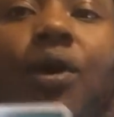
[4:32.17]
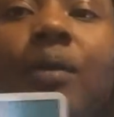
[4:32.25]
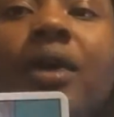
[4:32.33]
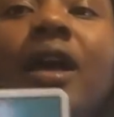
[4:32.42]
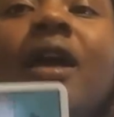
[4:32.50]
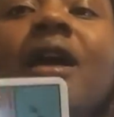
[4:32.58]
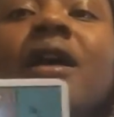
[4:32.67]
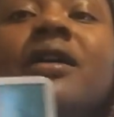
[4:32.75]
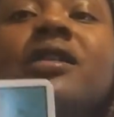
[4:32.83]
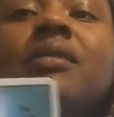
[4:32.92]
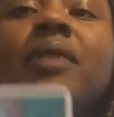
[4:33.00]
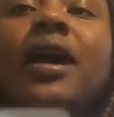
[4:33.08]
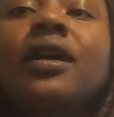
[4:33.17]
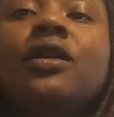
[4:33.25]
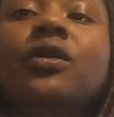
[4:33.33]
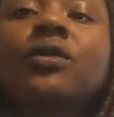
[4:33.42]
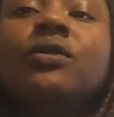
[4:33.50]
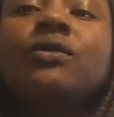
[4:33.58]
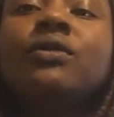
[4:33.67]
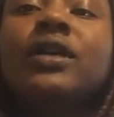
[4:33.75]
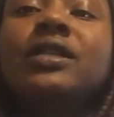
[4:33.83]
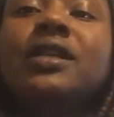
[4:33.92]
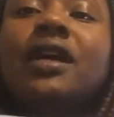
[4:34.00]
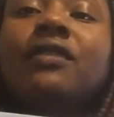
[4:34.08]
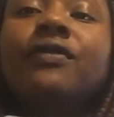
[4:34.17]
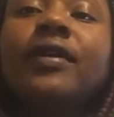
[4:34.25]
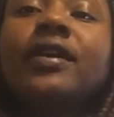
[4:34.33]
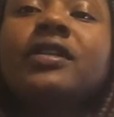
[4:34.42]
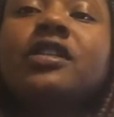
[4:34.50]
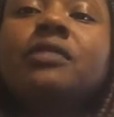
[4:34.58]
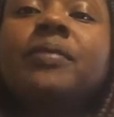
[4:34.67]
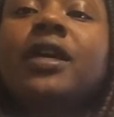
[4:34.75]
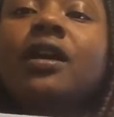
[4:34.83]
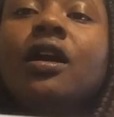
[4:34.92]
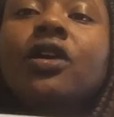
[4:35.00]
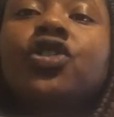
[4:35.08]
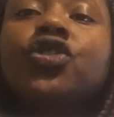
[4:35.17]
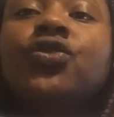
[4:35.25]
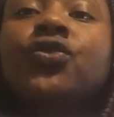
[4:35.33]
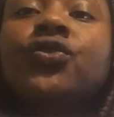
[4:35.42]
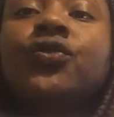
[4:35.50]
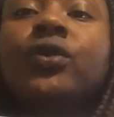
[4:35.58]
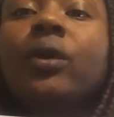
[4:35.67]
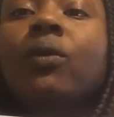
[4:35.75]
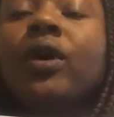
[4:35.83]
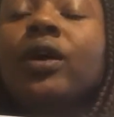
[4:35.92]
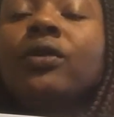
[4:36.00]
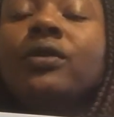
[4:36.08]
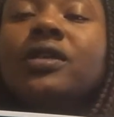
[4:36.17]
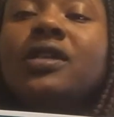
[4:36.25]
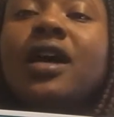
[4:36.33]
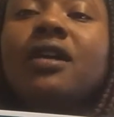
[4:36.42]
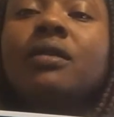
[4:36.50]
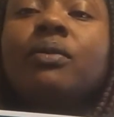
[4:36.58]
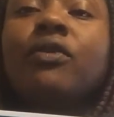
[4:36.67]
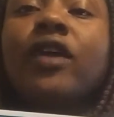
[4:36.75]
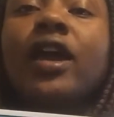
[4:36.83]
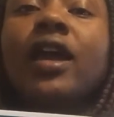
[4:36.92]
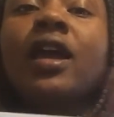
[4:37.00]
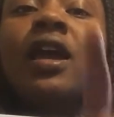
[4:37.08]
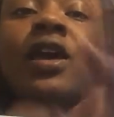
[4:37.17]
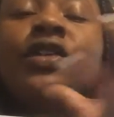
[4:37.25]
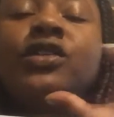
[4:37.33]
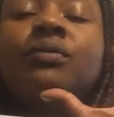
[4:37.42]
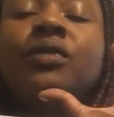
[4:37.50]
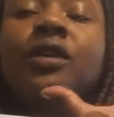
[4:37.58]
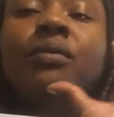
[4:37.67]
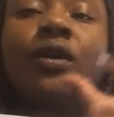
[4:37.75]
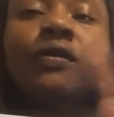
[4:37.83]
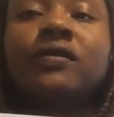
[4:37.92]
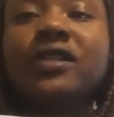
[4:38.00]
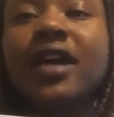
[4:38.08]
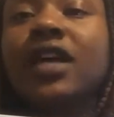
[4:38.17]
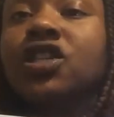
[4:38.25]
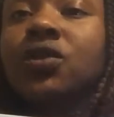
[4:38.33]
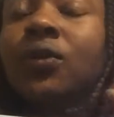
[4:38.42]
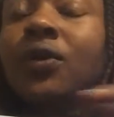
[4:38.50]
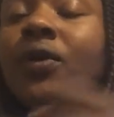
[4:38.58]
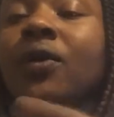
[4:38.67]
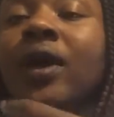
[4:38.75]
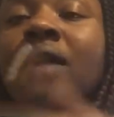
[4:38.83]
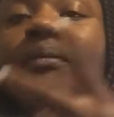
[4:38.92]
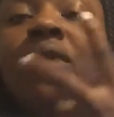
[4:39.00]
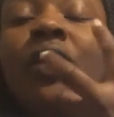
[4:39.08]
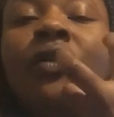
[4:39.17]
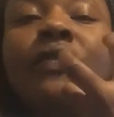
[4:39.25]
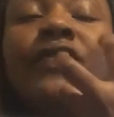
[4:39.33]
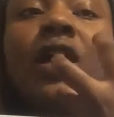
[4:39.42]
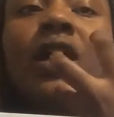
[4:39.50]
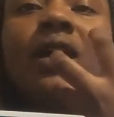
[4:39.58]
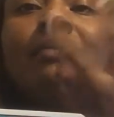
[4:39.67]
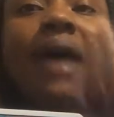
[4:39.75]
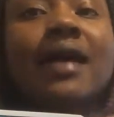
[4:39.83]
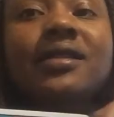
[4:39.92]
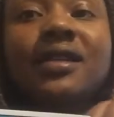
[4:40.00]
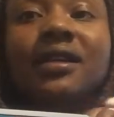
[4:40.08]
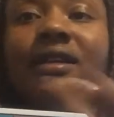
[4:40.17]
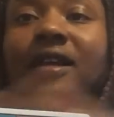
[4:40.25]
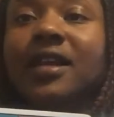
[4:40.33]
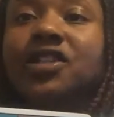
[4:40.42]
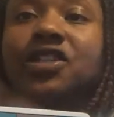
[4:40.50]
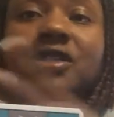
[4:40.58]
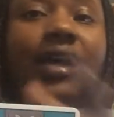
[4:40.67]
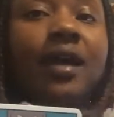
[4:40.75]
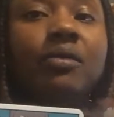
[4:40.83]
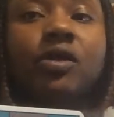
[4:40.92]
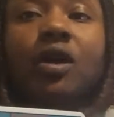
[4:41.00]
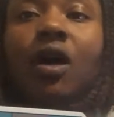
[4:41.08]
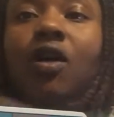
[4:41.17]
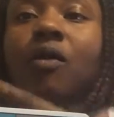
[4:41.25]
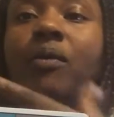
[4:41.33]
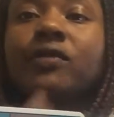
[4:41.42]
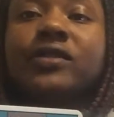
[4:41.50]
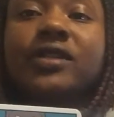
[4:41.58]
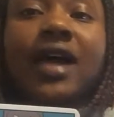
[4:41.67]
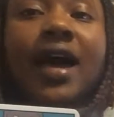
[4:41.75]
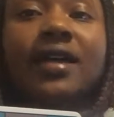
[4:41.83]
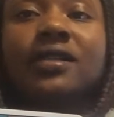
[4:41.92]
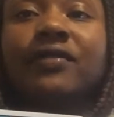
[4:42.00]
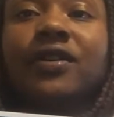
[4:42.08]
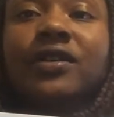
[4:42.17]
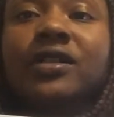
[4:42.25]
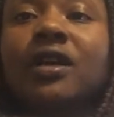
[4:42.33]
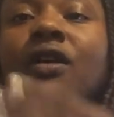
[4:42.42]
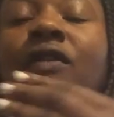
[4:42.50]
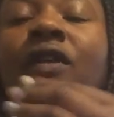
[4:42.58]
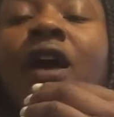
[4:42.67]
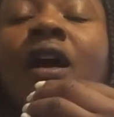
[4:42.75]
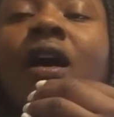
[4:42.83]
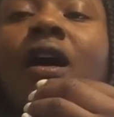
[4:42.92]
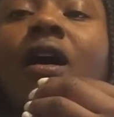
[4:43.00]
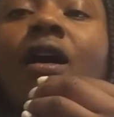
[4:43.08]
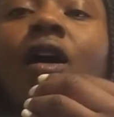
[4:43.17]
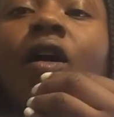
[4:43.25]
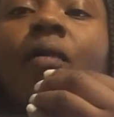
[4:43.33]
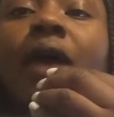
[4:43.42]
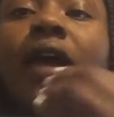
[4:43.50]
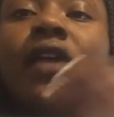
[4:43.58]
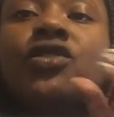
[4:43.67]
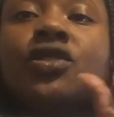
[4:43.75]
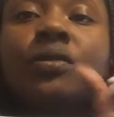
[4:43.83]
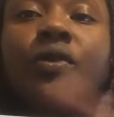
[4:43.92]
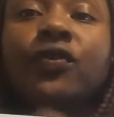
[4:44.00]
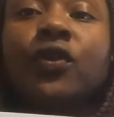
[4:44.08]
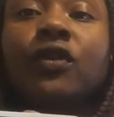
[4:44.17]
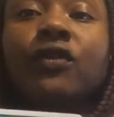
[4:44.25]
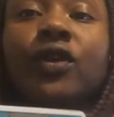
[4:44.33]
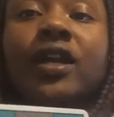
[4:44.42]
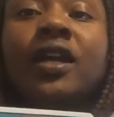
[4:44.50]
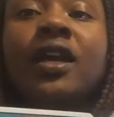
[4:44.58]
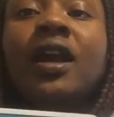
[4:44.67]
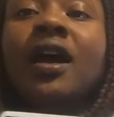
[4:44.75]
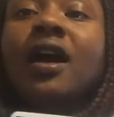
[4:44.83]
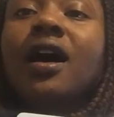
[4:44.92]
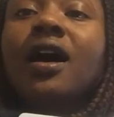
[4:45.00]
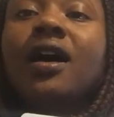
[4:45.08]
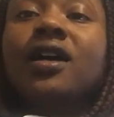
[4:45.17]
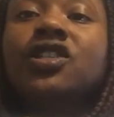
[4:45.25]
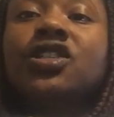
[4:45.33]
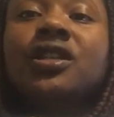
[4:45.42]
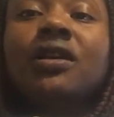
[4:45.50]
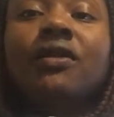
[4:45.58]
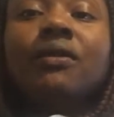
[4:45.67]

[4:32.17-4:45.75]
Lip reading: woman, somebody who is not afraid to speak her truth, someone who is not afraid to be both sexual and both masculine. Like, she's able to own both sides of herself. Angel number 440. She's